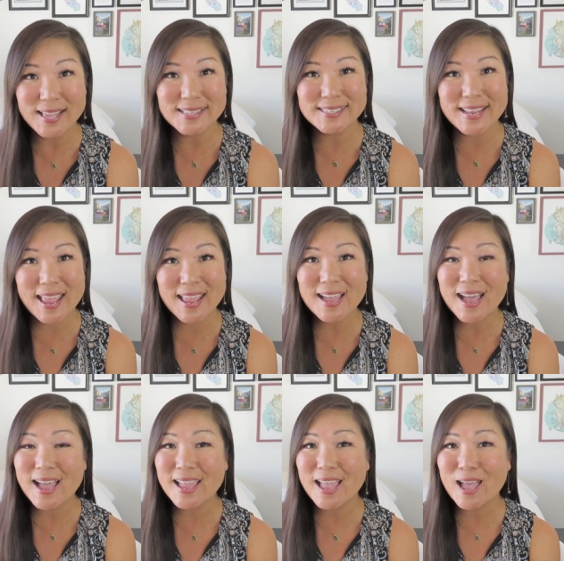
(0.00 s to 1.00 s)
and today
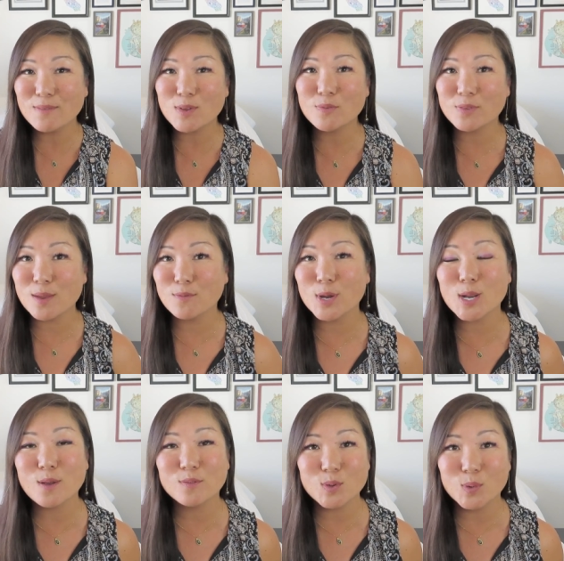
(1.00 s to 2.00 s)
I have a
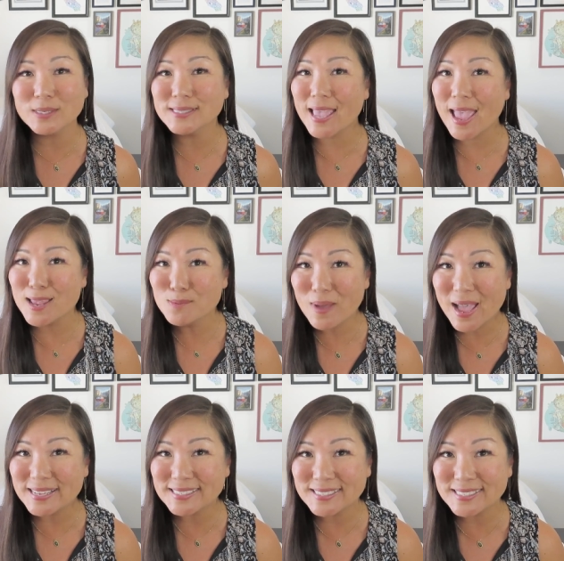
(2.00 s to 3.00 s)
favorite of yours and
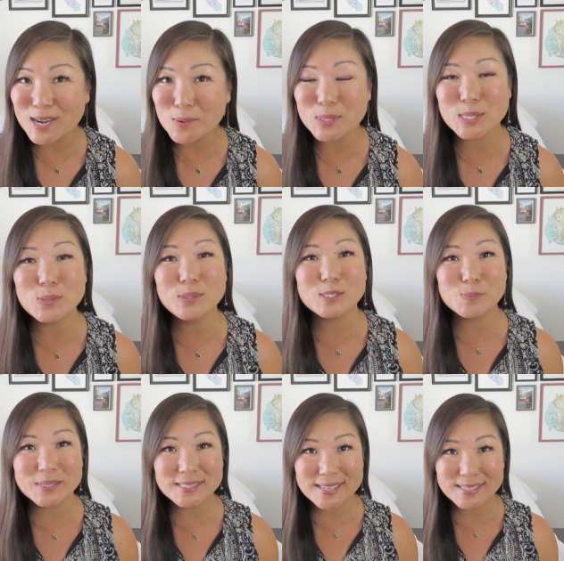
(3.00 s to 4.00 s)
mine to share with you that's
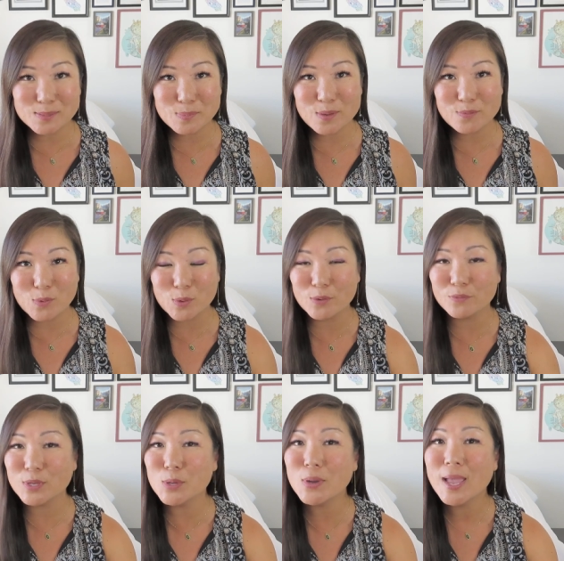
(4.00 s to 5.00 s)
been sent to me for
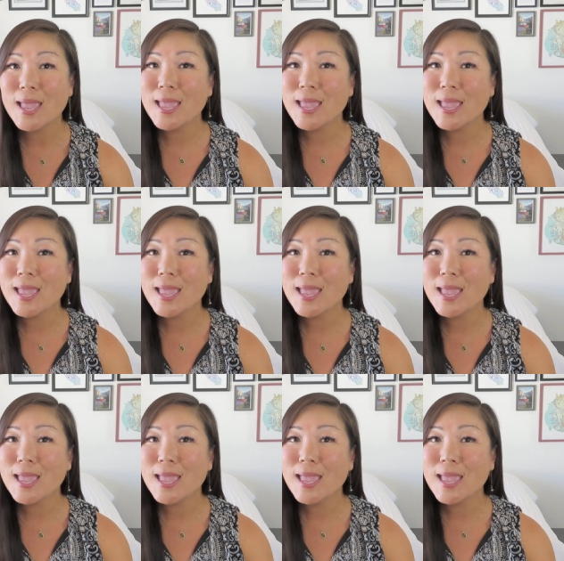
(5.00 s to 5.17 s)
review.